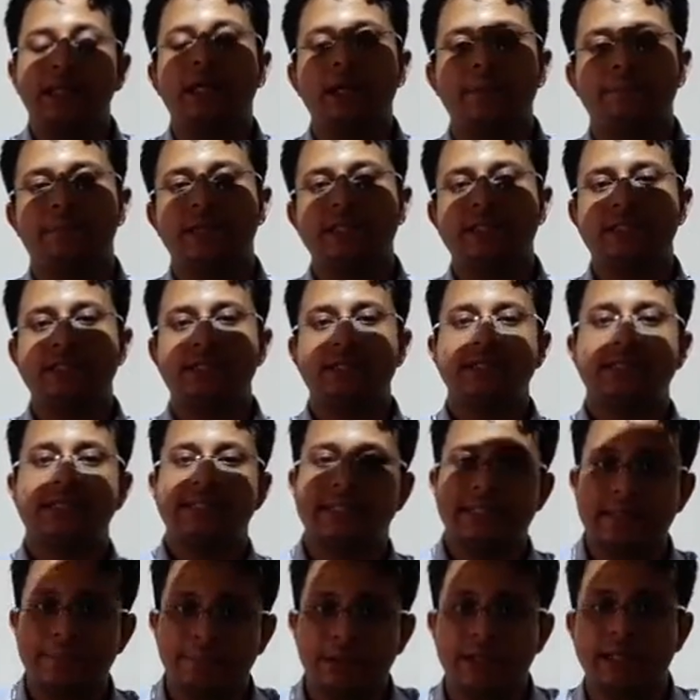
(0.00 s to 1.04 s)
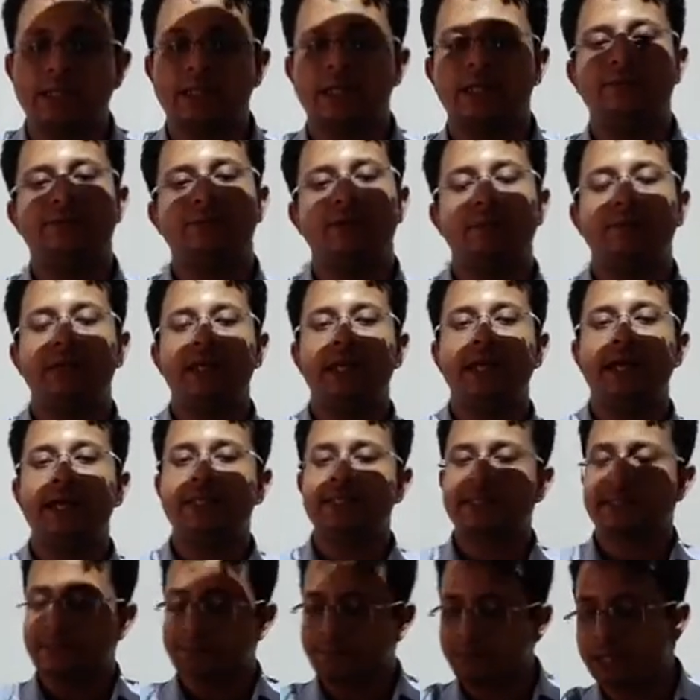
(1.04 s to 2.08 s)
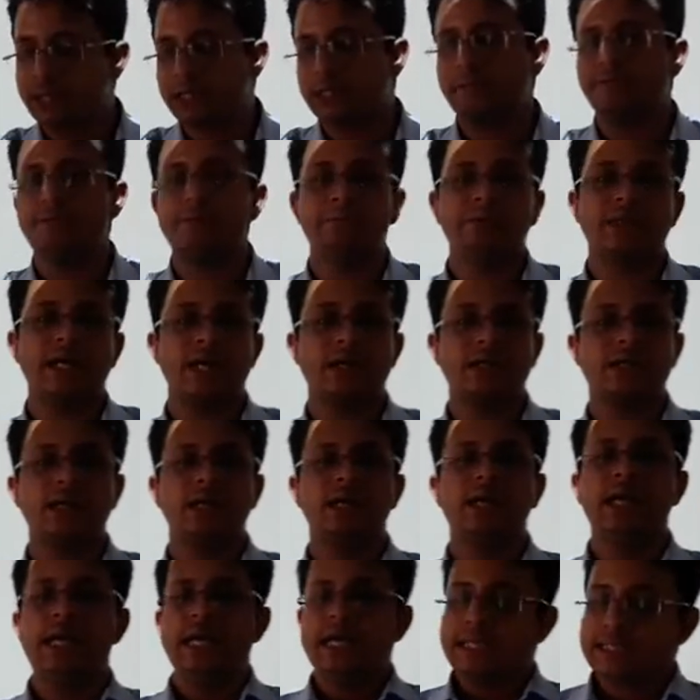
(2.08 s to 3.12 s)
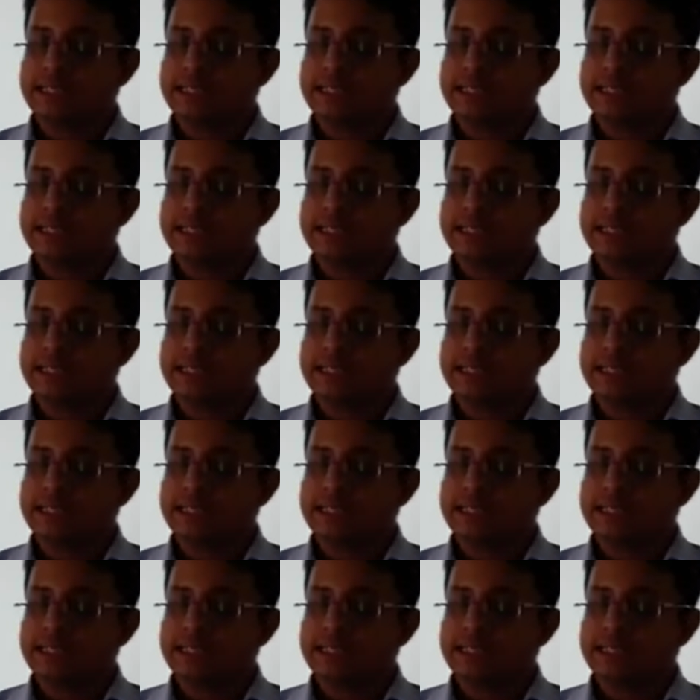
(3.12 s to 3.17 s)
compensation separately from Reliance, separately from Tata,